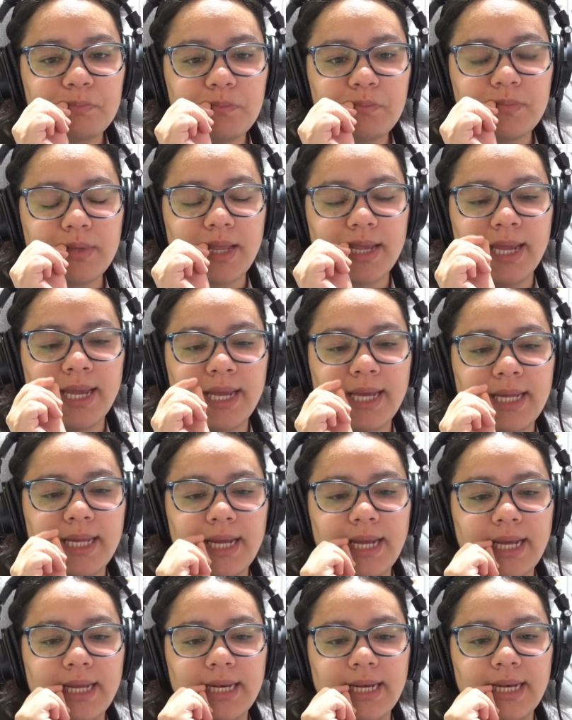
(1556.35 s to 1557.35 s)

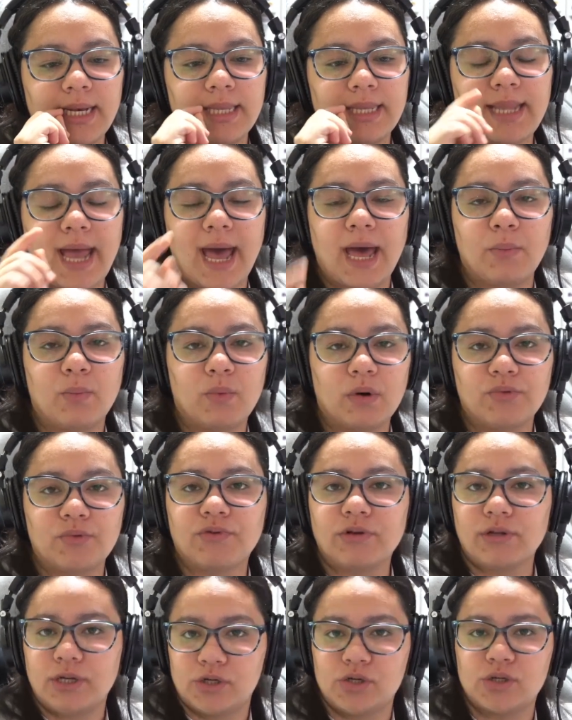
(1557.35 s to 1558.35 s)
that one
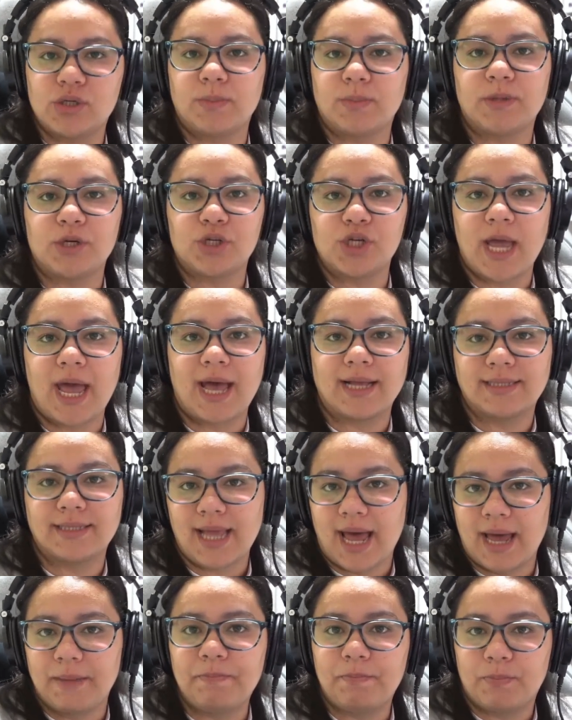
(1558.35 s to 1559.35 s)
relationship that she has,
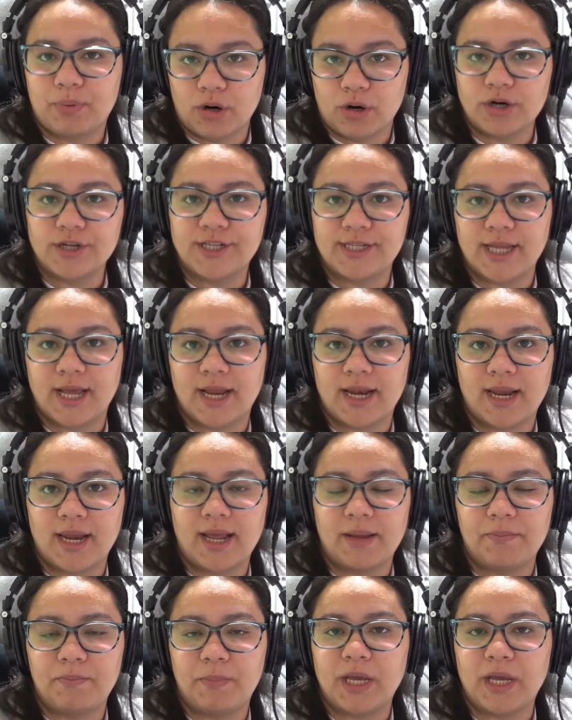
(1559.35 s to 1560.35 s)
that person
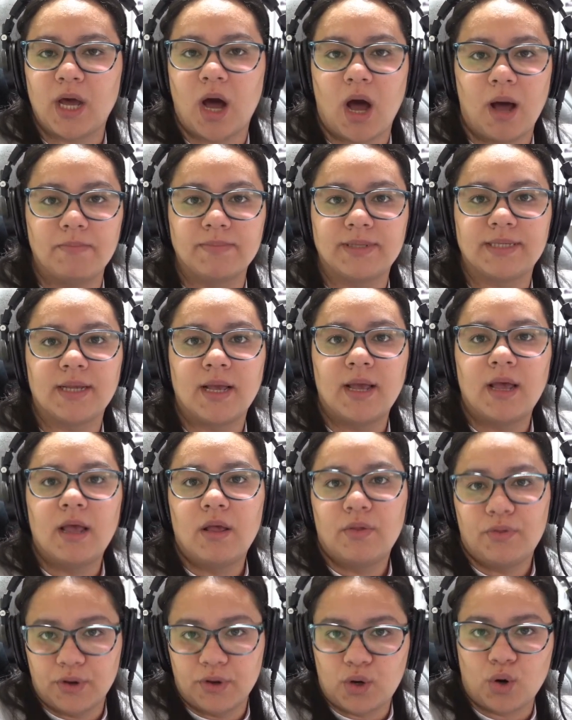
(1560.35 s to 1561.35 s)
becomes
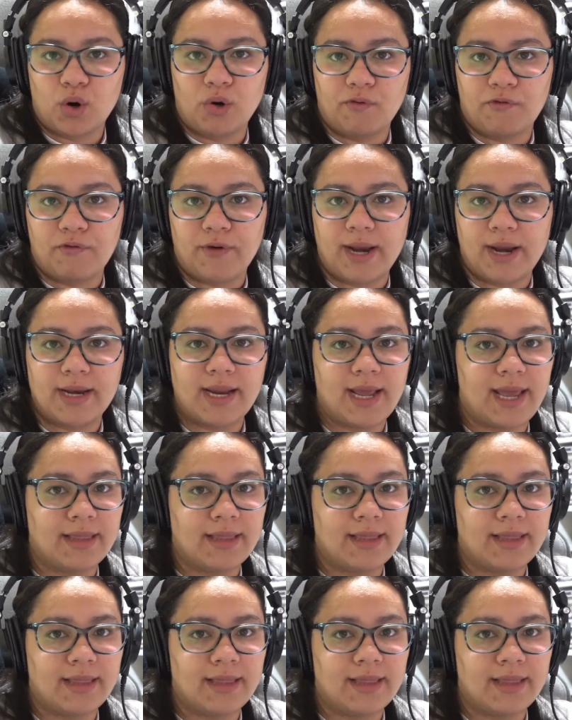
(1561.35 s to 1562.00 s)
the girlfriend, and